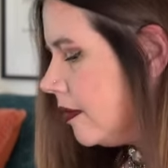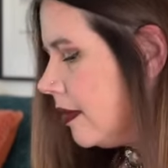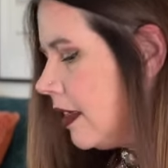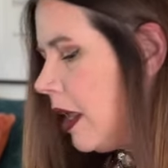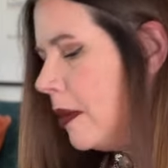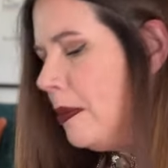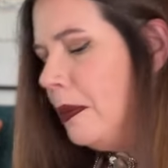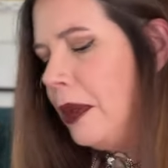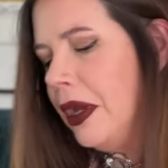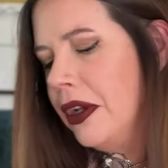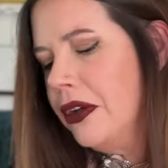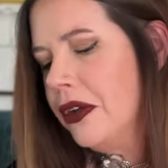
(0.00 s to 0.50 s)

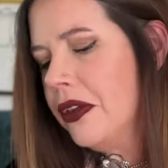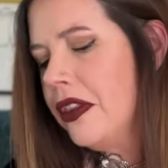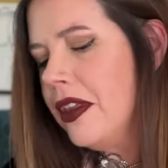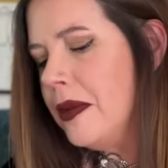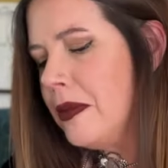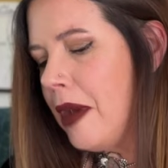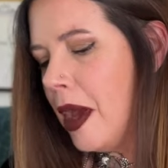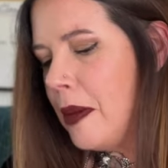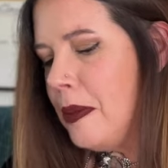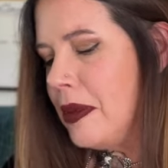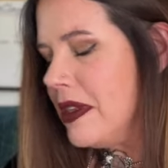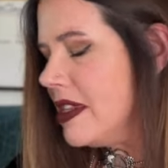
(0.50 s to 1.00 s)
bundle
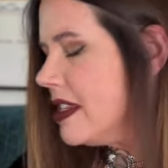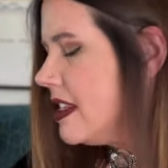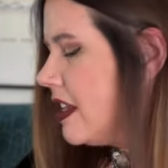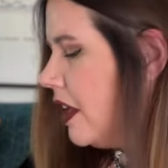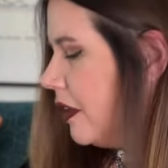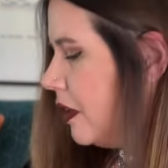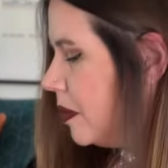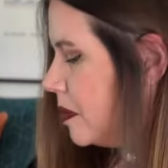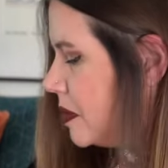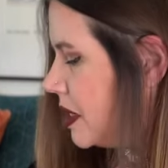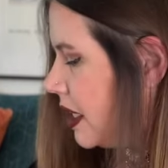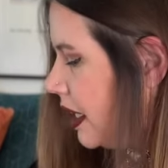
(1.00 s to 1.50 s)
them up and
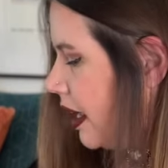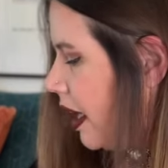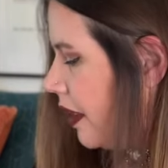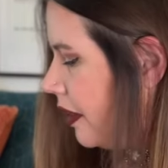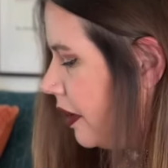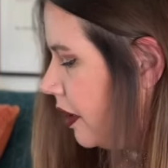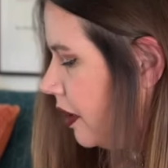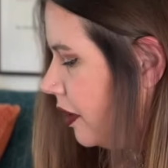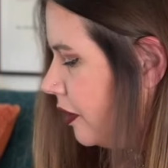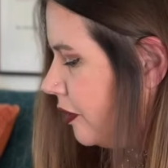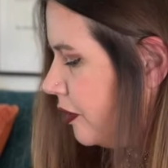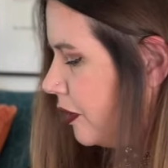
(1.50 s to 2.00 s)
sell them
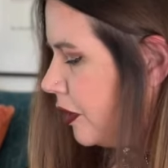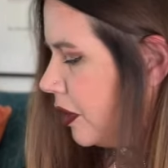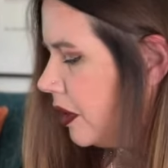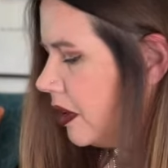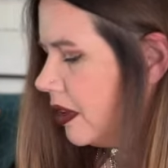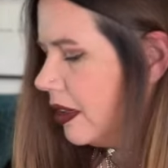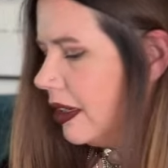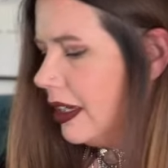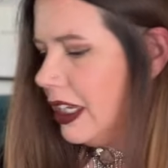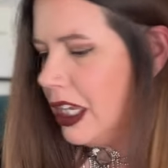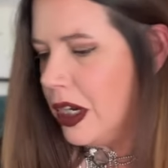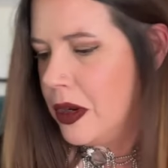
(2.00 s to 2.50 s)
together
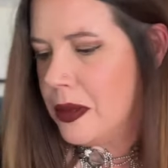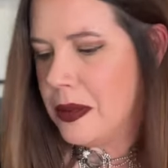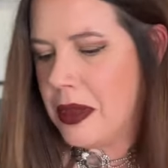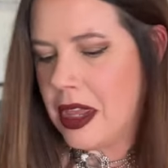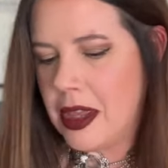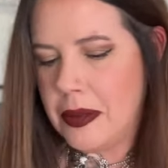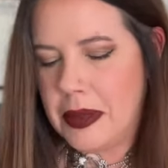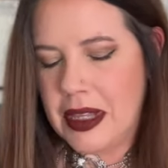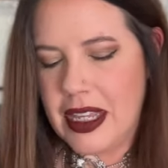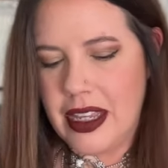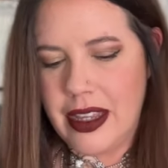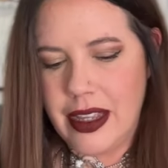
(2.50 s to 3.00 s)
for, you know,
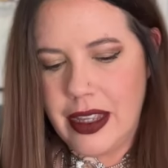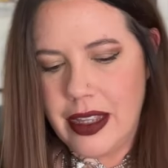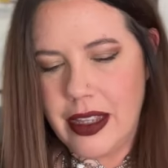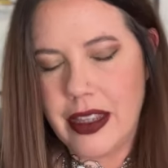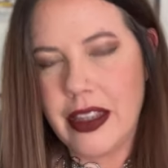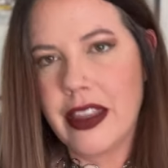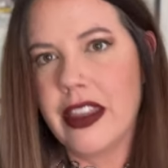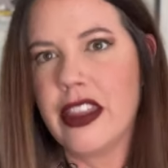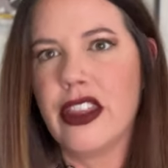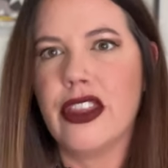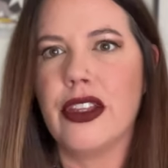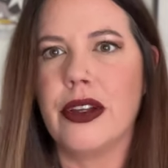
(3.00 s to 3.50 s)

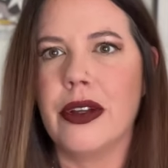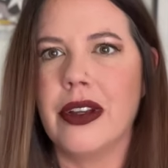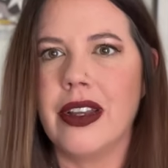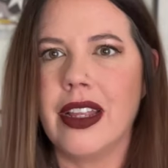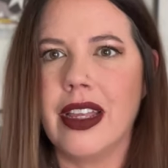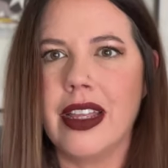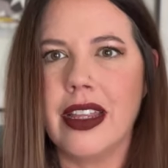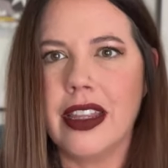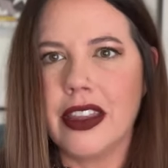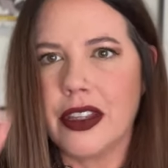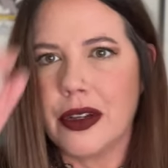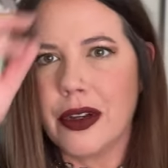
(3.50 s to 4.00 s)
maybe
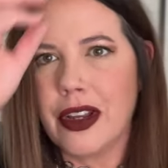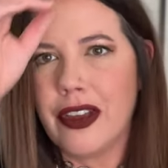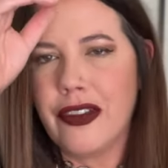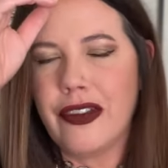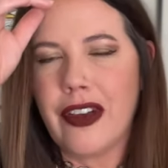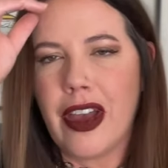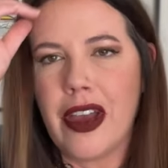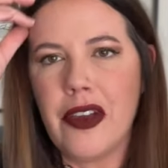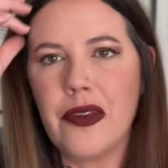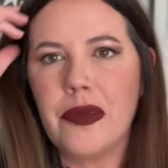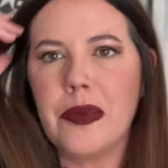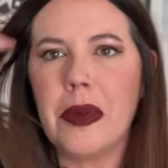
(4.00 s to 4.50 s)
thirty,
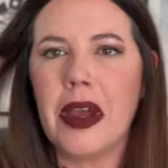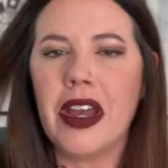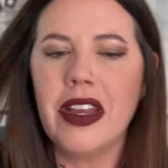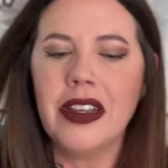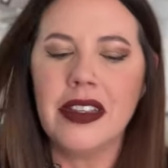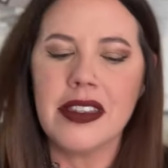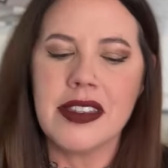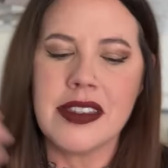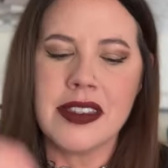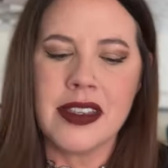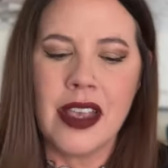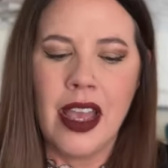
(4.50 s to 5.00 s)
thirty-five
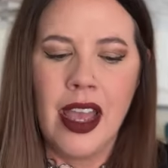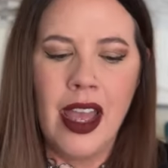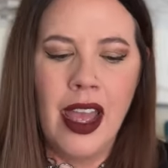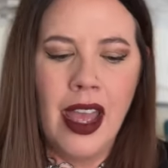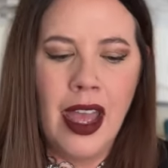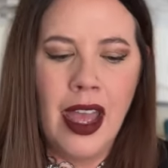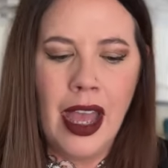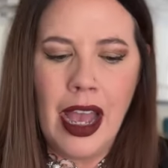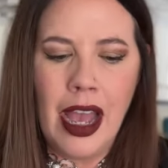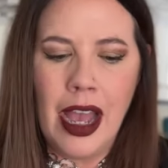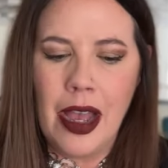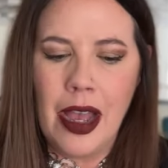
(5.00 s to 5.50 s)
bucks.
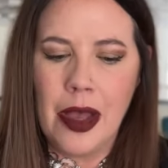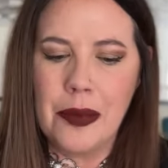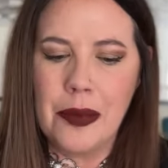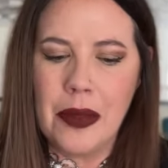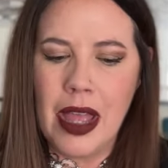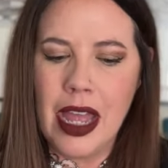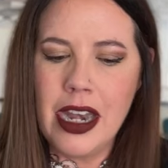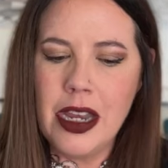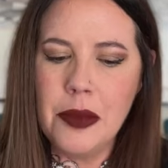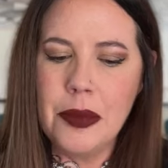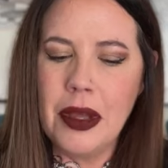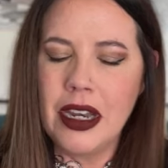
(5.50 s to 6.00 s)
Um,
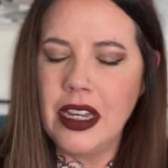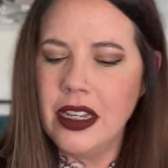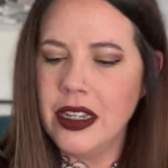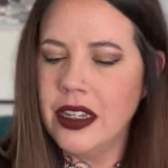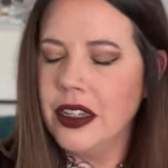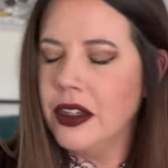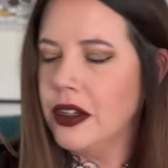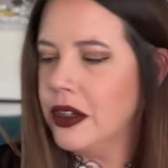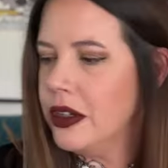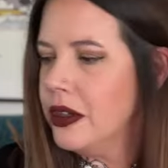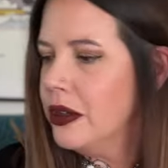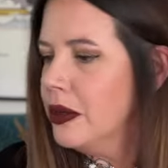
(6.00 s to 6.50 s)

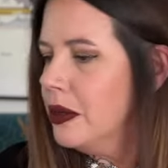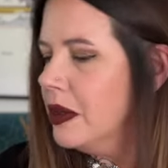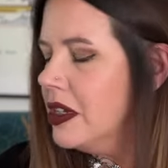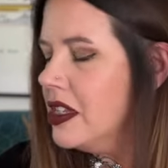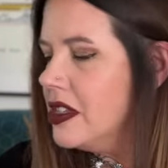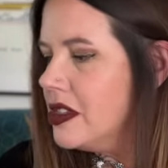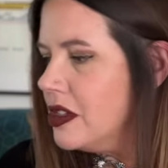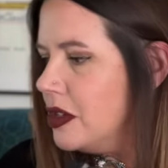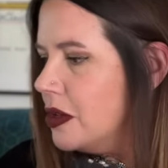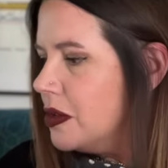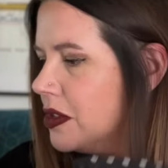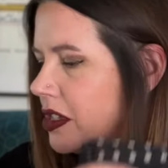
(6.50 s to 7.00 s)
anybody who
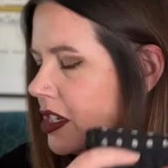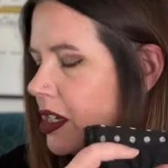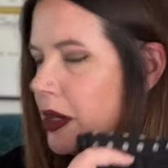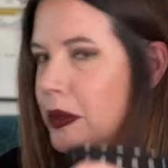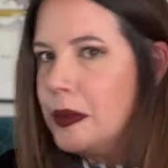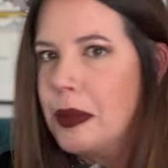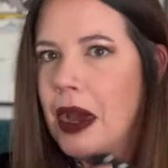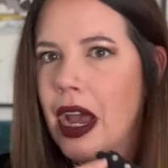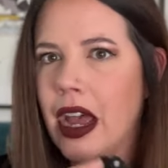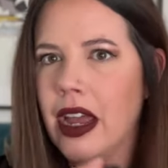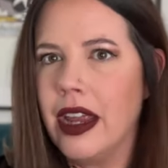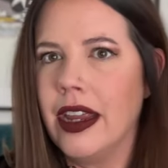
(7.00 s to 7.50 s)
is used to
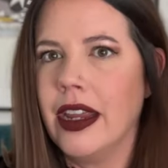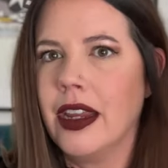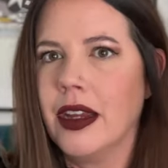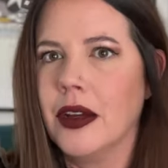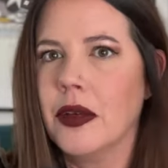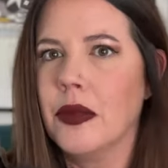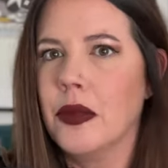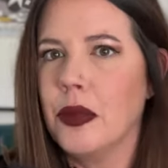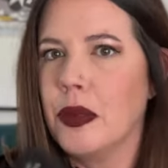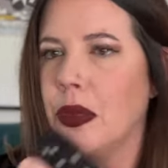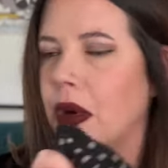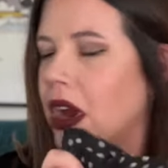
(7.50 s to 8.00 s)

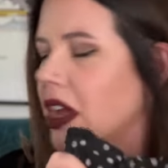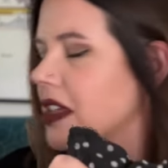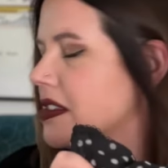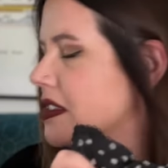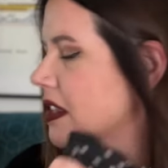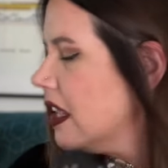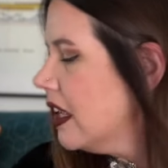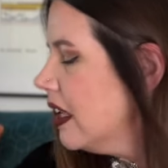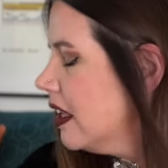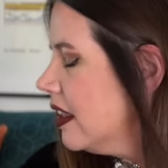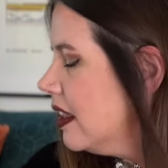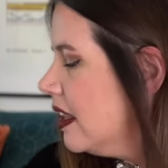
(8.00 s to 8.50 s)
buying bras
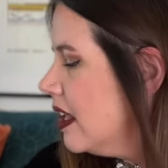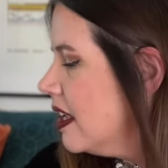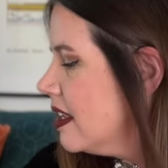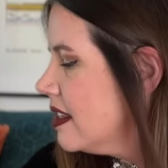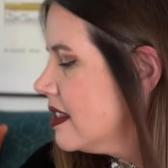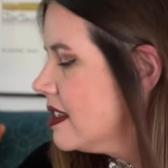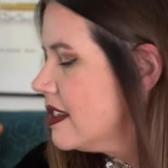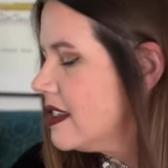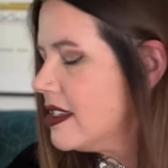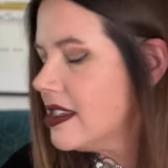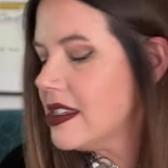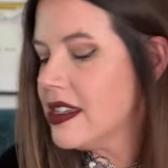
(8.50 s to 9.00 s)
like
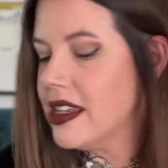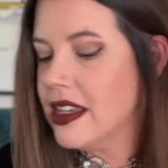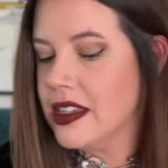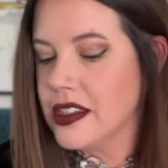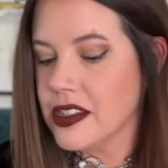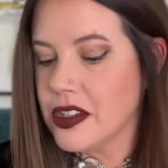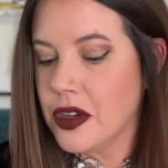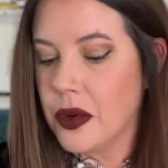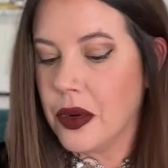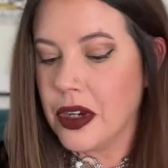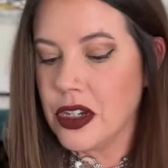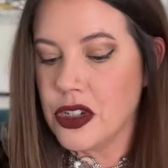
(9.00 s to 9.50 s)
this is
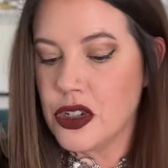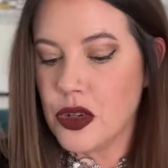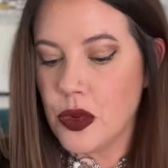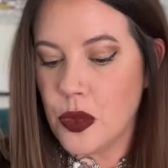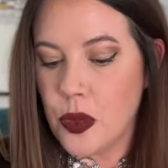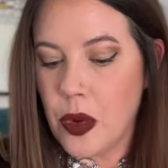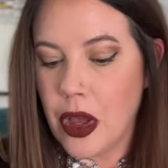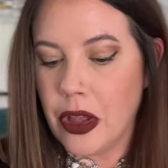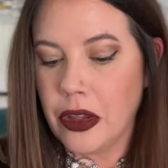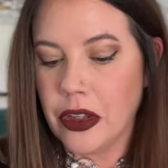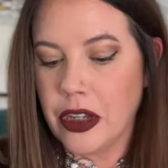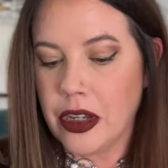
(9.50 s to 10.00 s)
going to
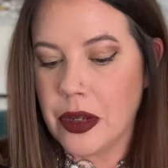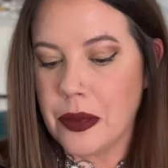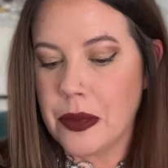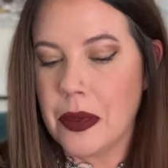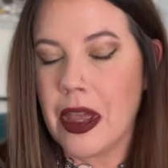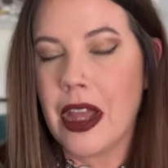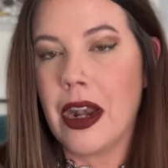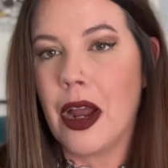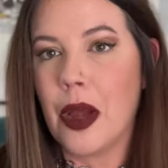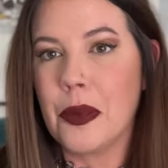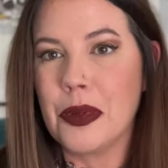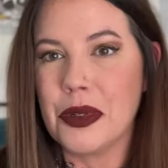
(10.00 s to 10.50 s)
welcome
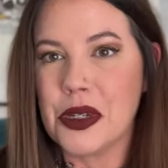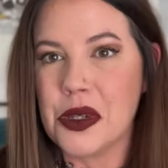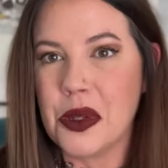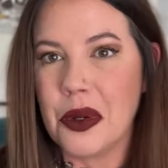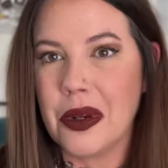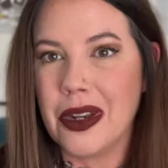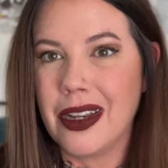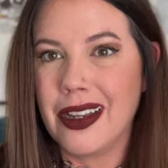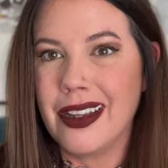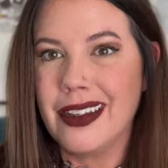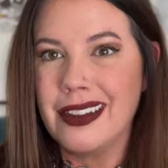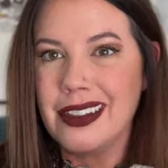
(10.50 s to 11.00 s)
an
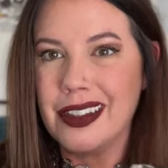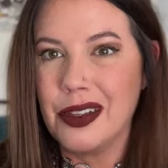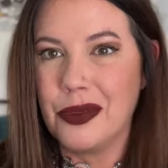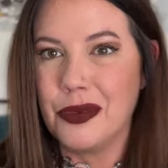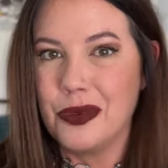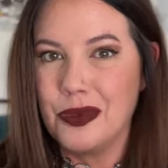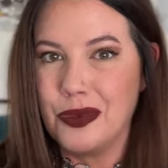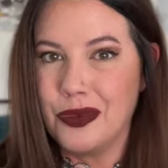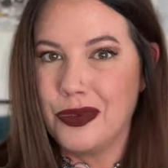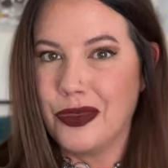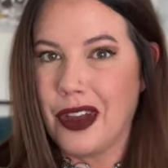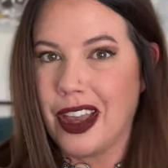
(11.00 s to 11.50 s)
opportunity to
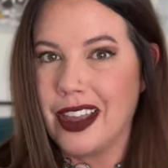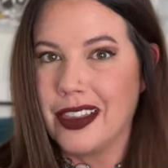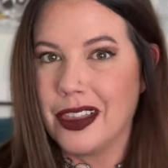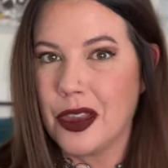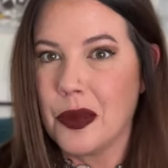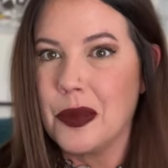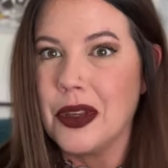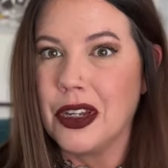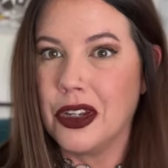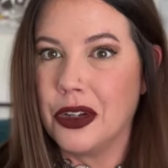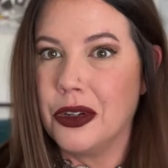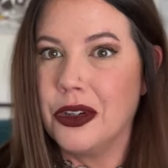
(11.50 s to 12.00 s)
find them
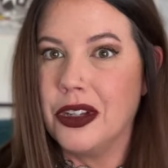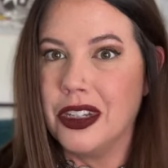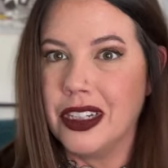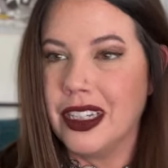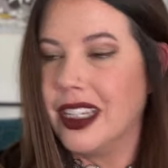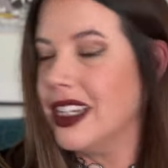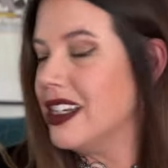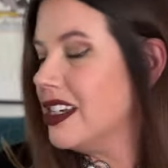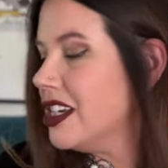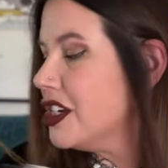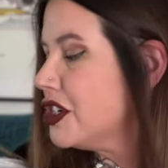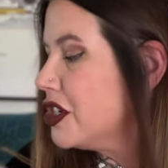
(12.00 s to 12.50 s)
in good
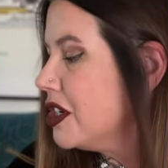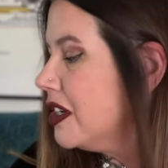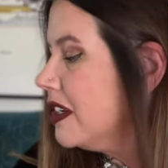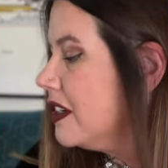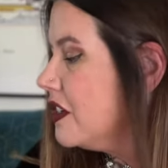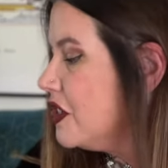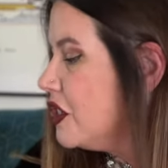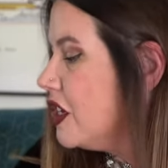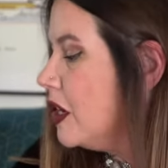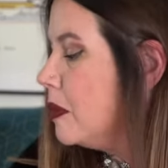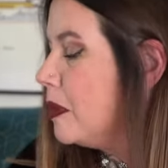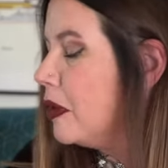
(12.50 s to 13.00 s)
condition
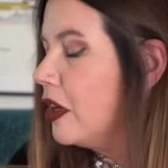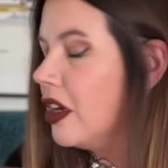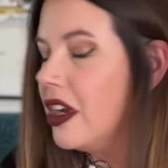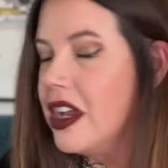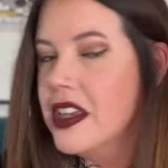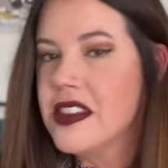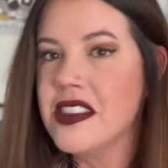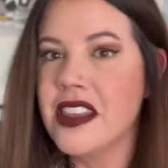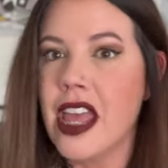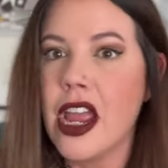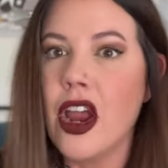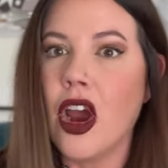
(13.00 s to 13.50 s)
cheaper,
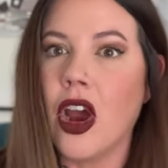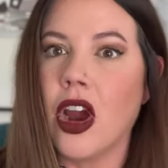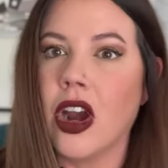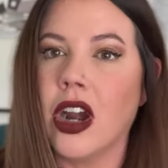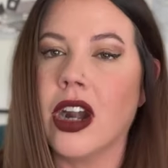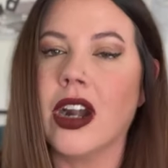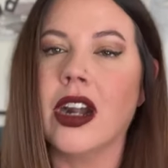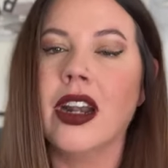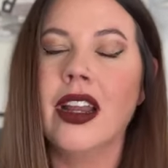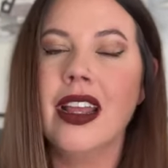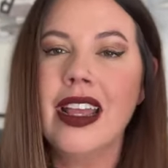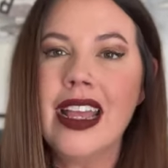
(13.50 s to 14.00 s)
because they
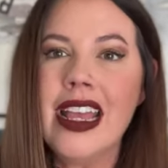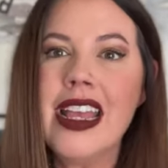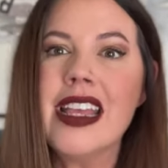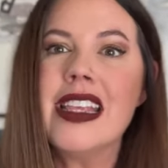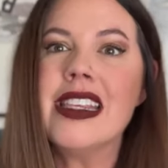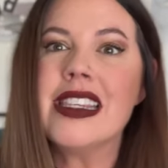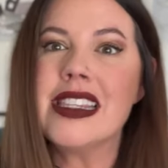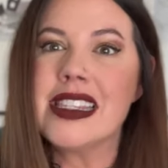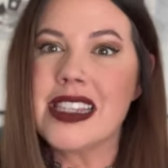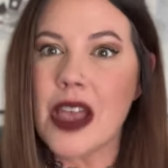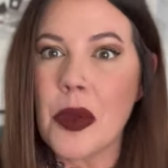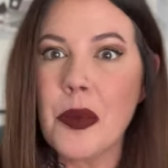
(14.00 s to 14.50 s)
are
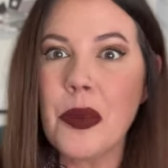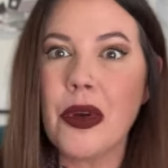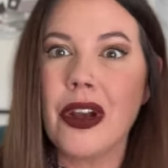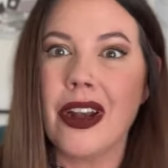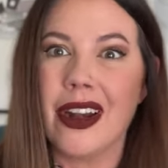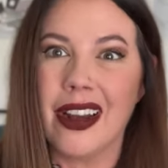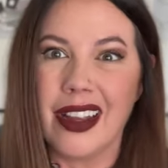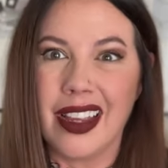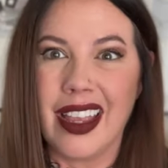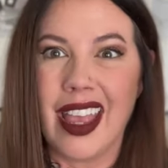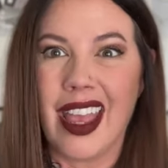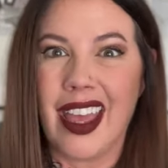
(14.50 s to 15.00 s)
somewhere
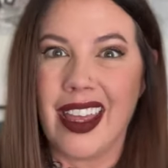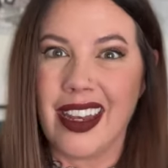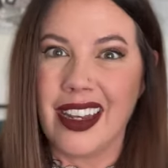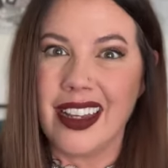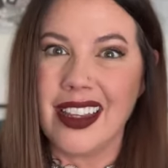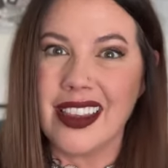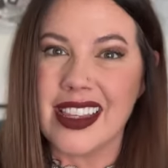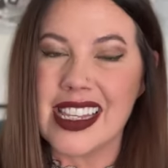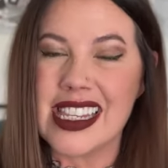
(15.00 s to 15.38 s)
again in the